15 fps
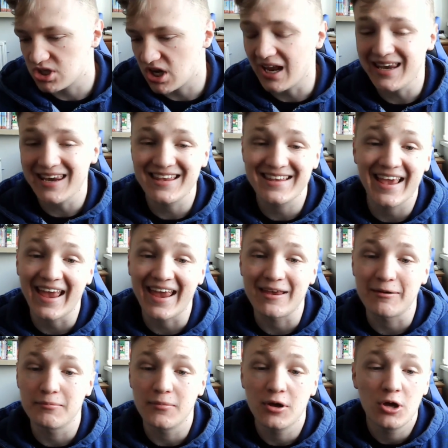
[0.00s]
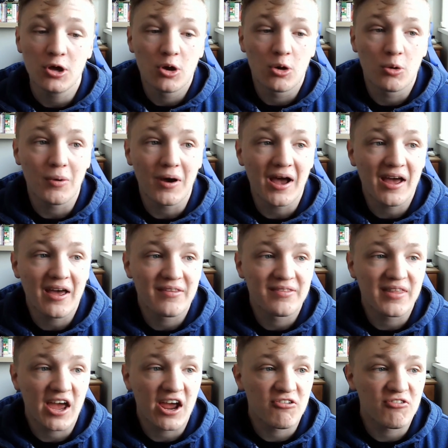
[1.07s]
any game where
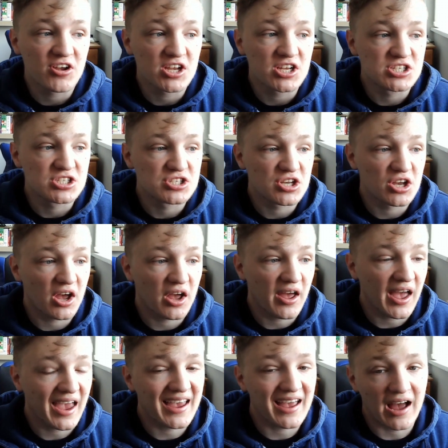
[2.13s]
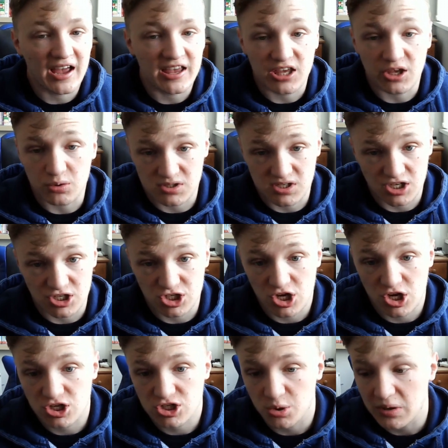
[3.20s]
there is AI usage.
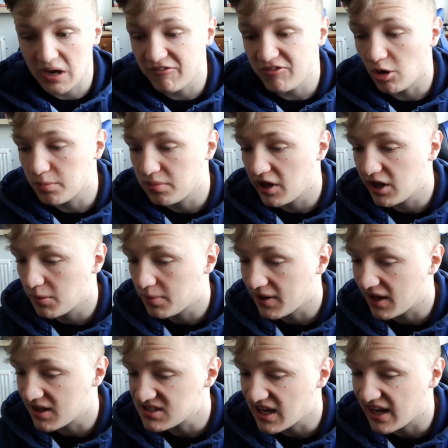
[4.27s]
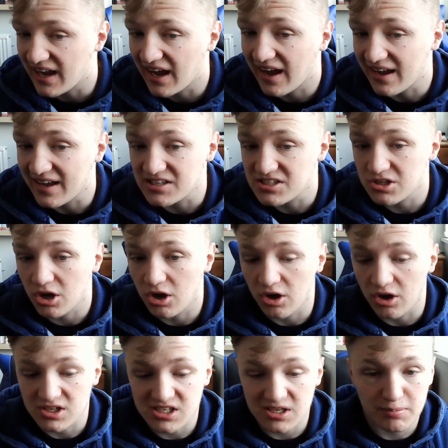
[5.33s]
So whenever you're playing up against AIs or
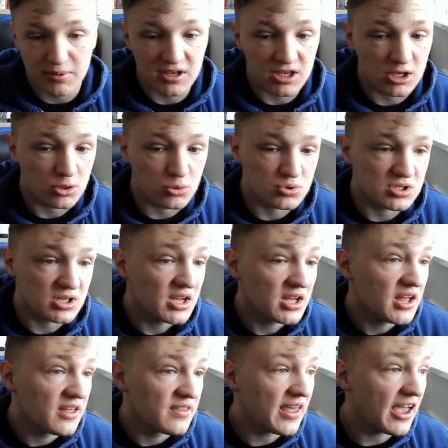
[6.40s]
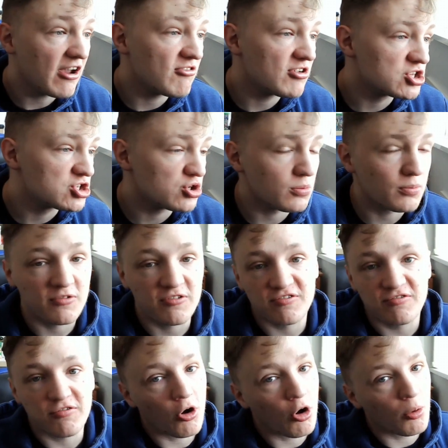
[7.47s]
CPUs, there is some
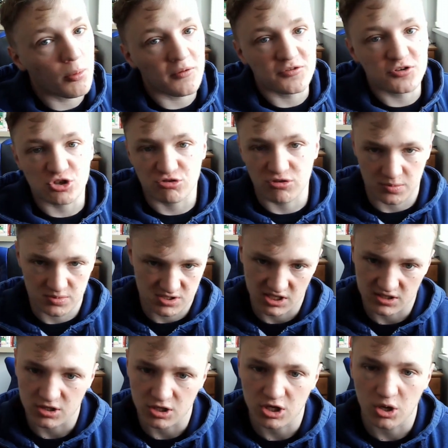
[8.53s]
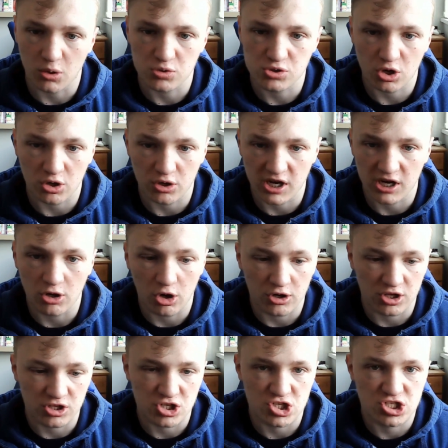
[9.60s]
form of scripting that goes on in order
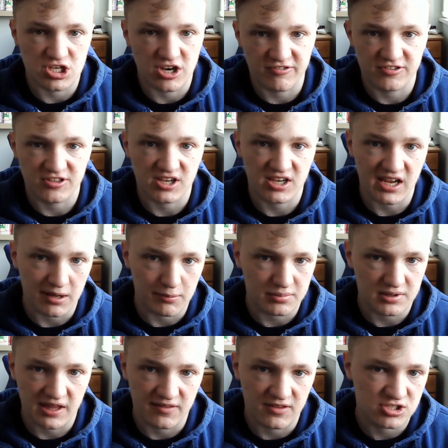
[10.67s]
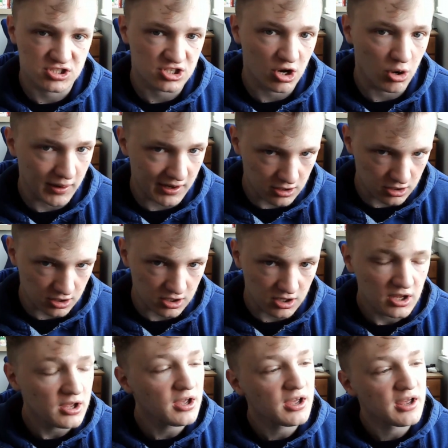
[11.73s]
to shift the gameplay that's going on.
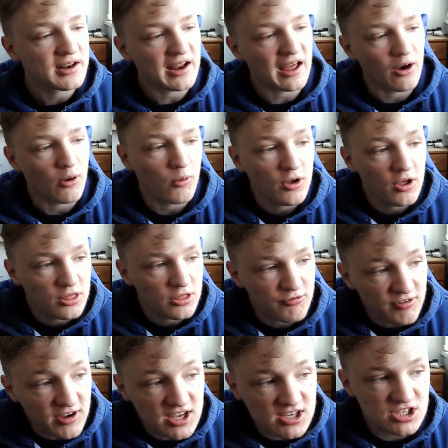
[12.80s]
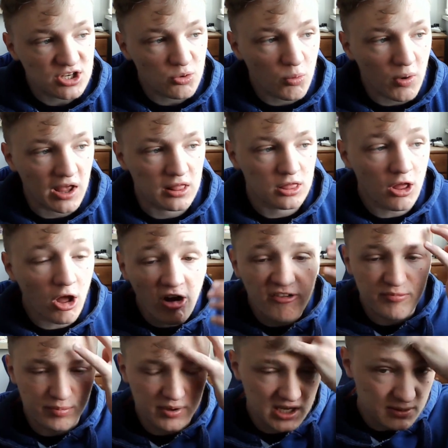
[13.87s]
Now, the reason why a lot of
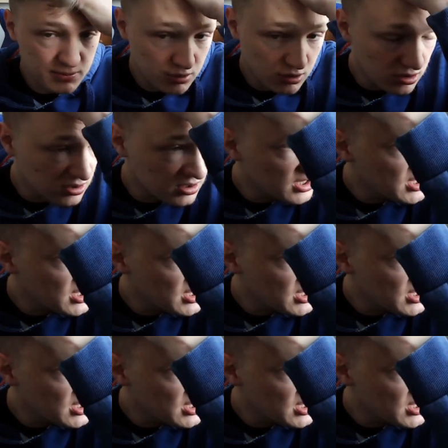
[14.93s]
people